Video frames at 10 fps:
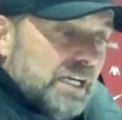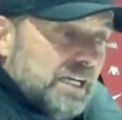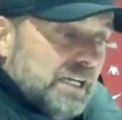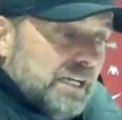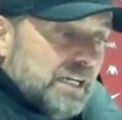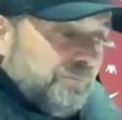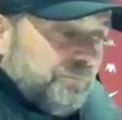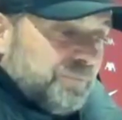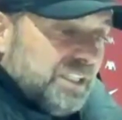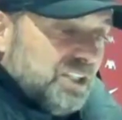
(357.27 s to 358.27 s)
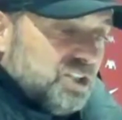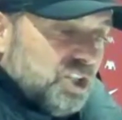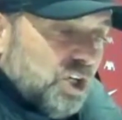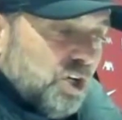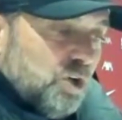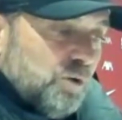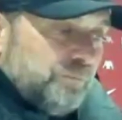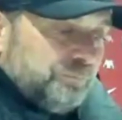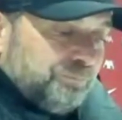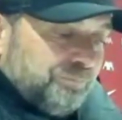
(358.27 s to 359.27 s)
So,